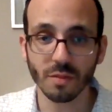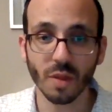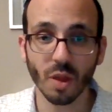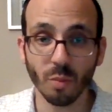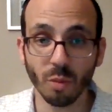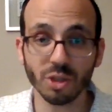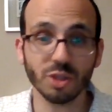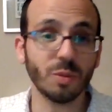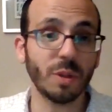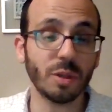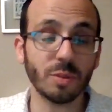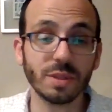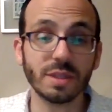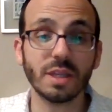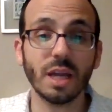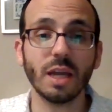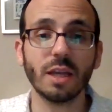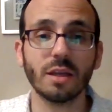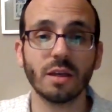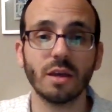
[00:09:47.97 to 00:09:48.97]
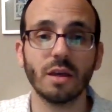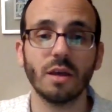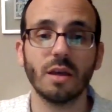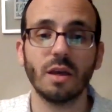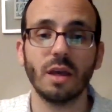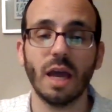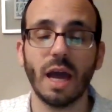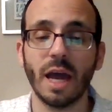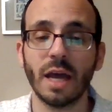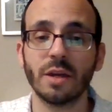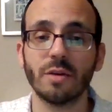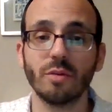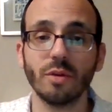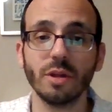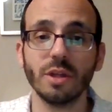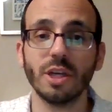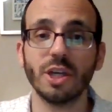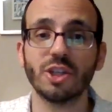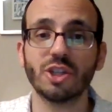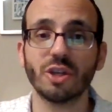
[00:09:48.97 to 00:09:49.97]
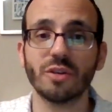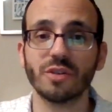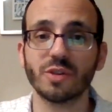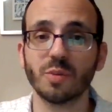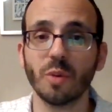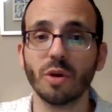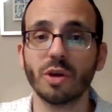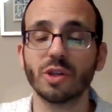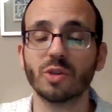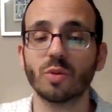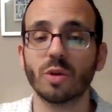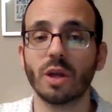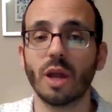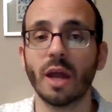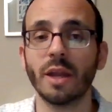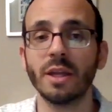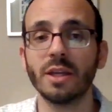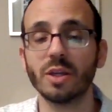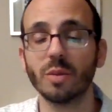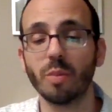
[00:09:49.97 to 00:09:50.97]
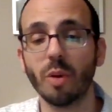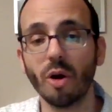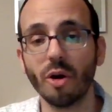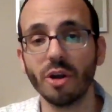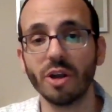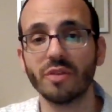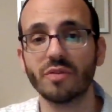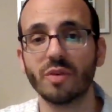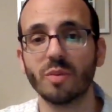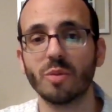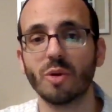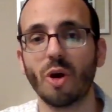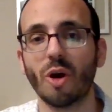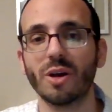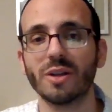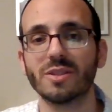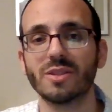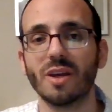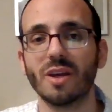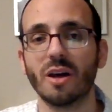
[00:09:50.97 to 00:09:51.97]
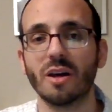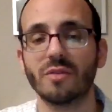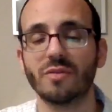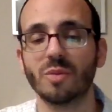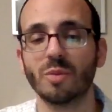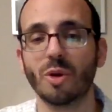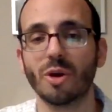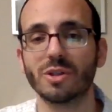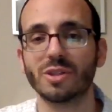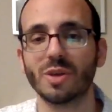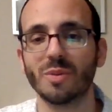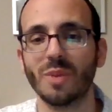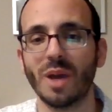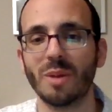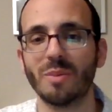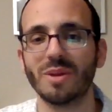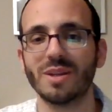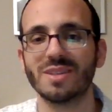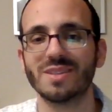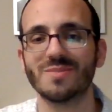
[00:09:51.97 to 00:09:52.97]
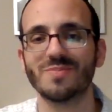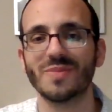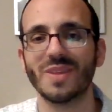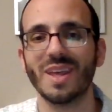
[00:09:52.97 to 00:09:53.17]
Moshe made a mistake, and really he should have spoken to it, and he departed from God's commandment.